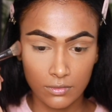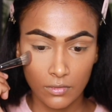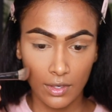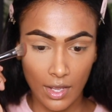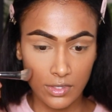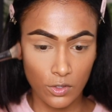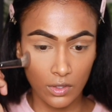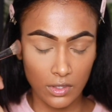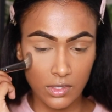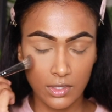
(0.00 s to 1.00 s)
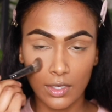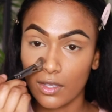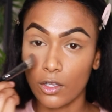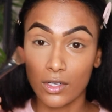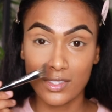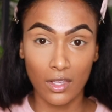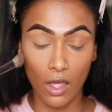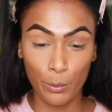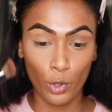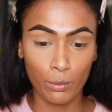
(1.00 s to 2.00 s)
And as you can see, it looks a
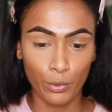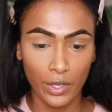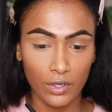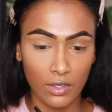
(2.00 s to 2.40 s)
lot more brighter